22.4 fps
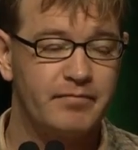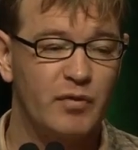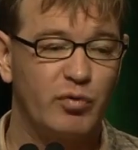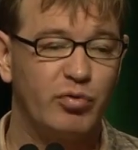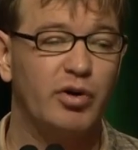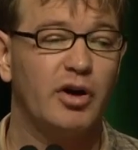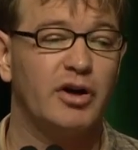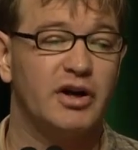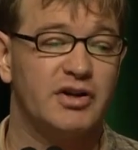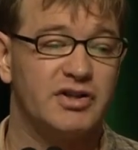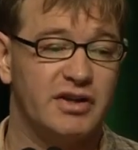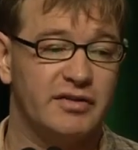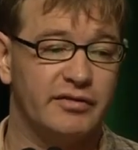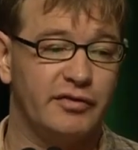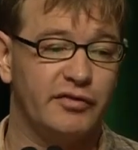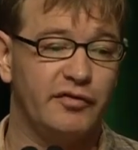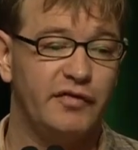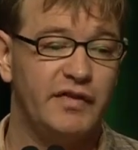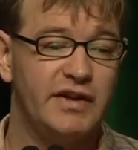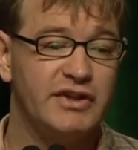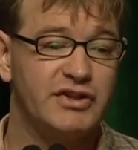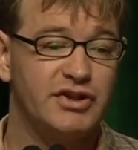product of a
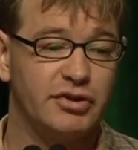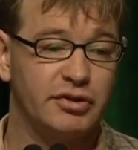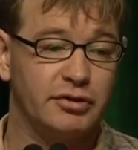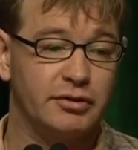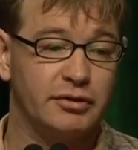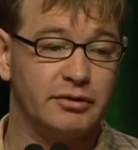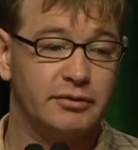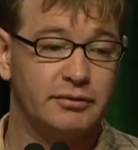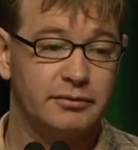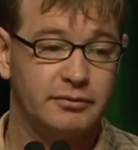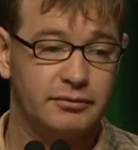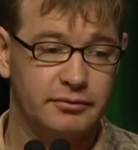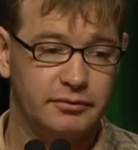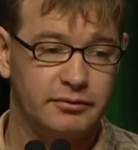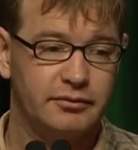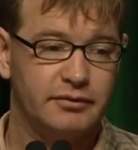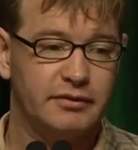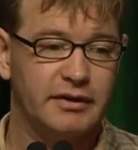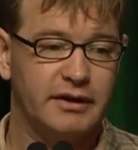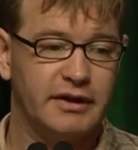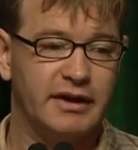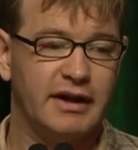feature,
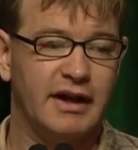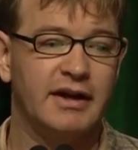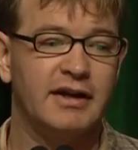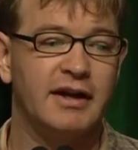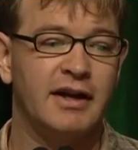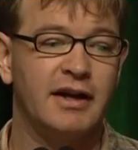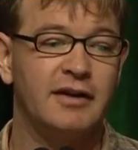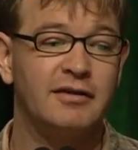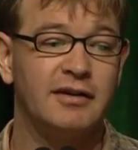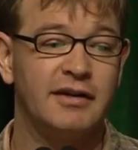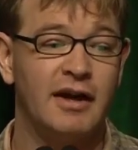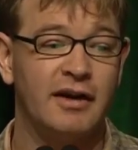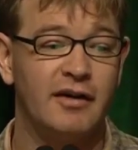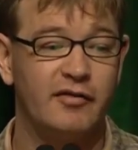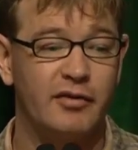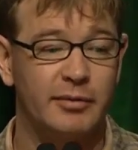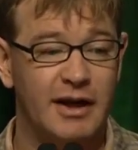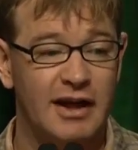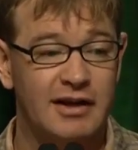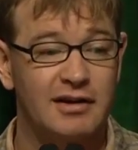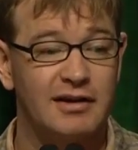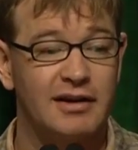
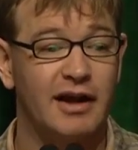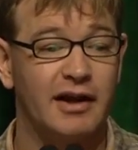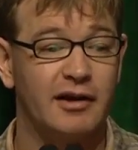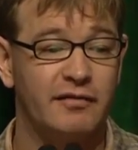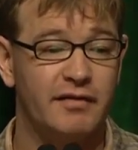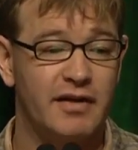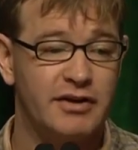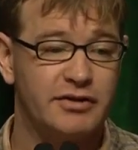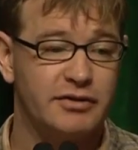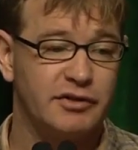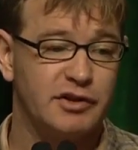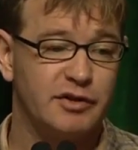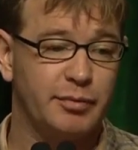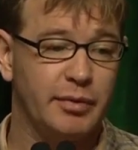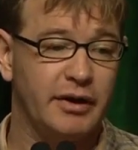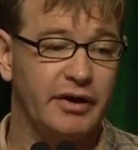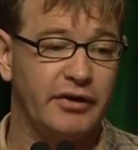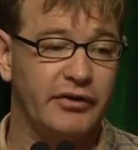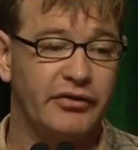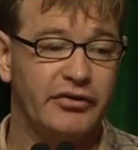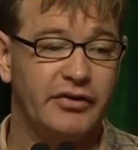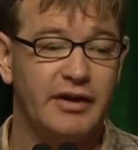from an underlying feature
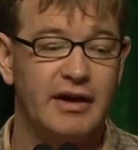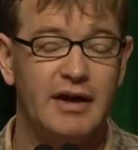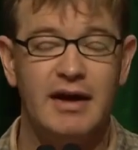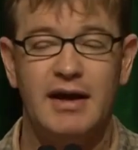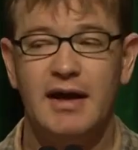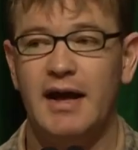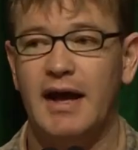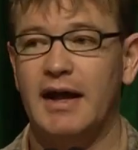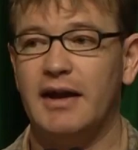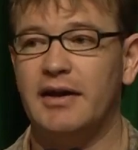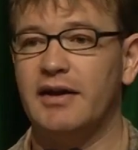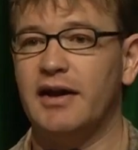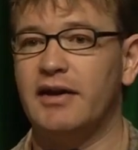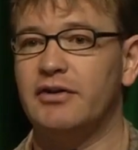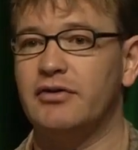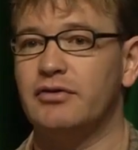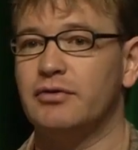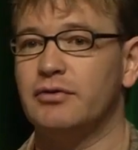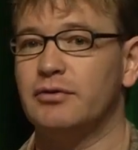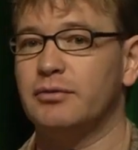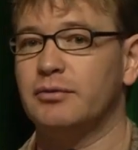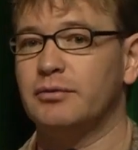space, and
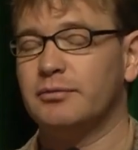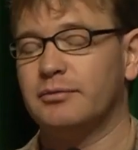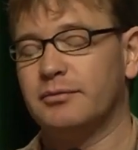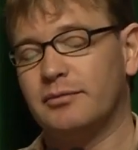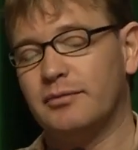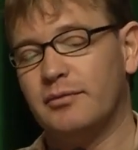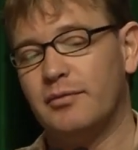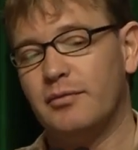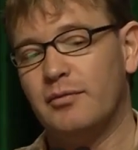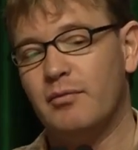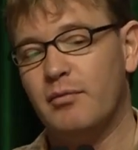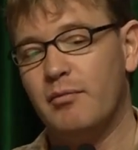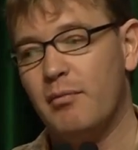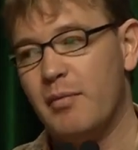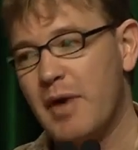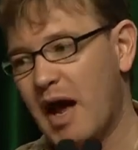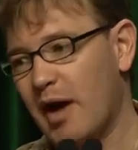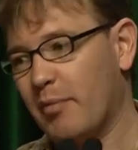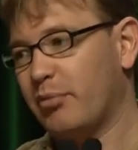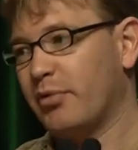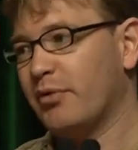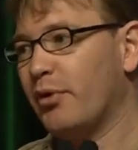you
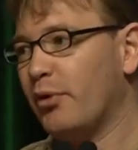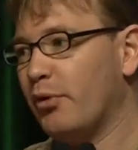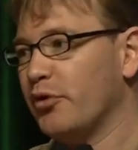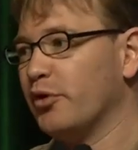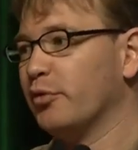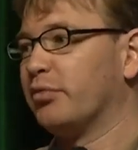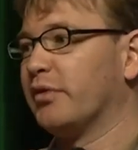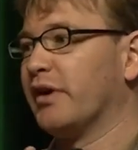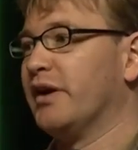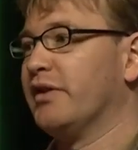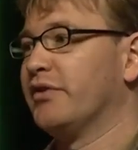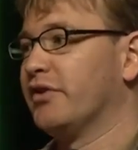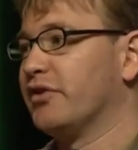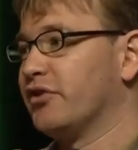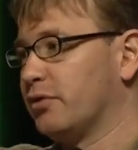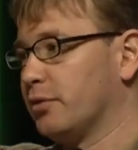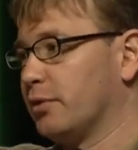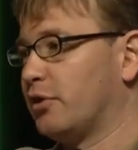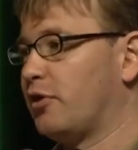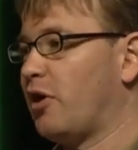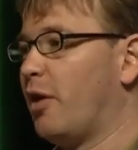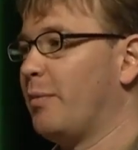map all the brains
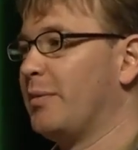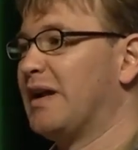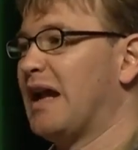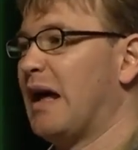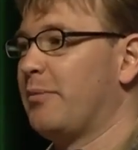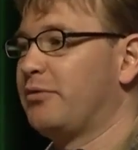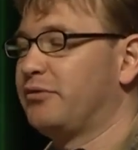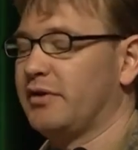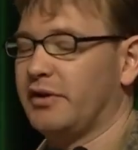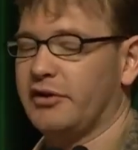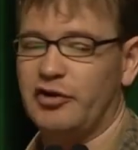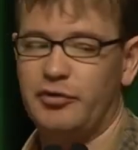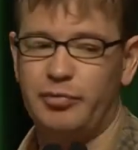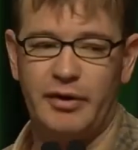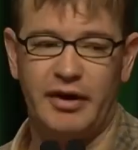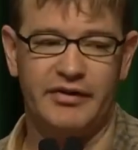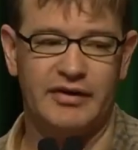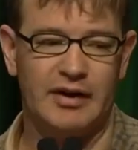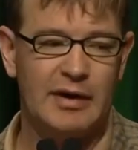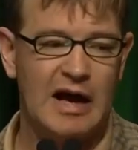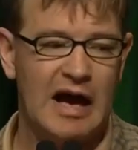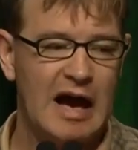into a common abstract
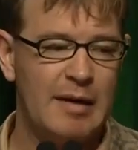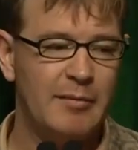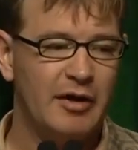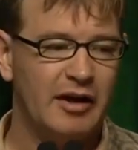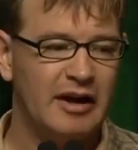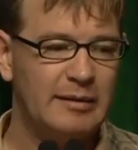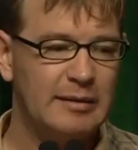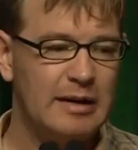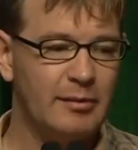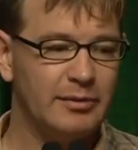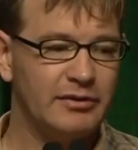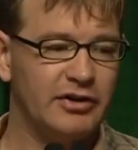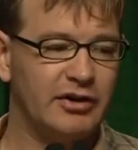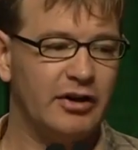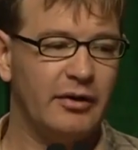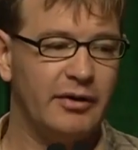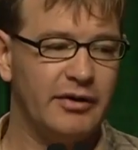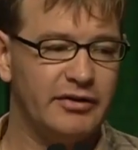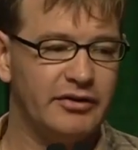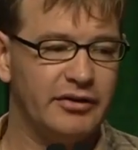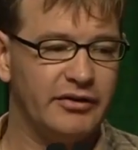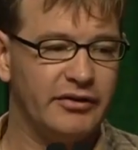space. I'm not going to be able to
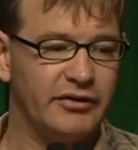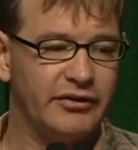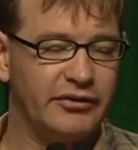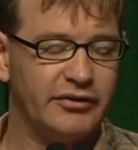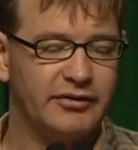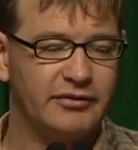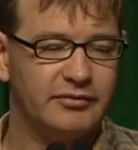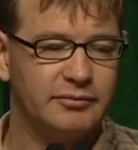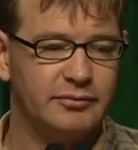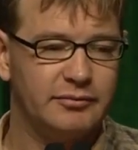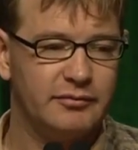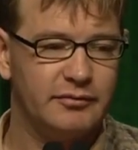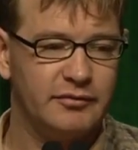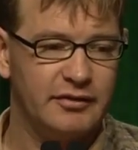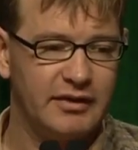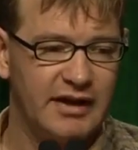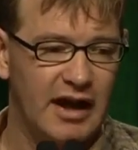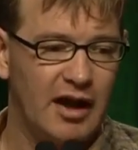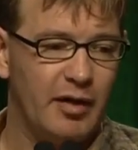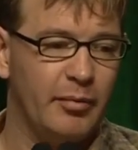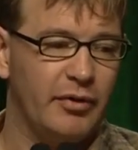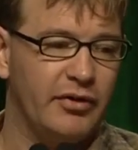go into this
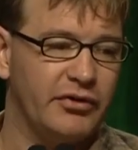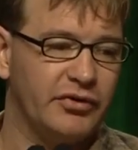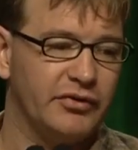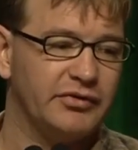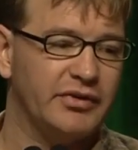now because